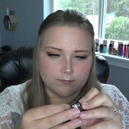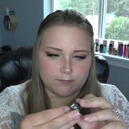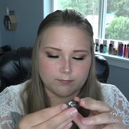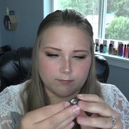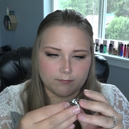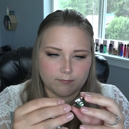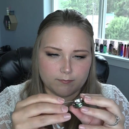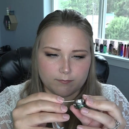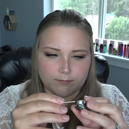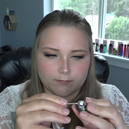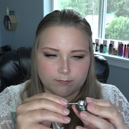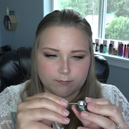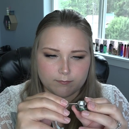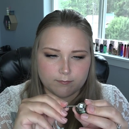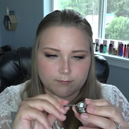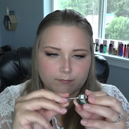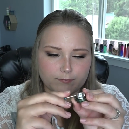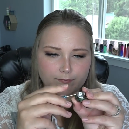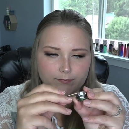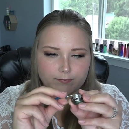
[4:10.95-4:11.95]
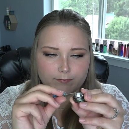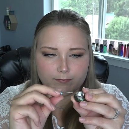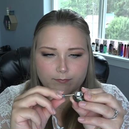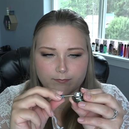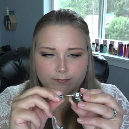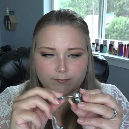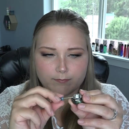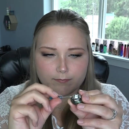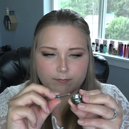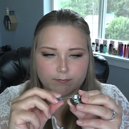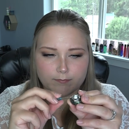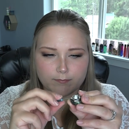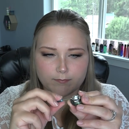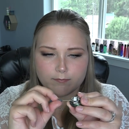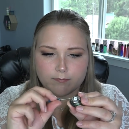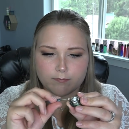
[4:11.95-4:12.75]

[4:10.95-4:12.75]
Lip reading: Nothing is said.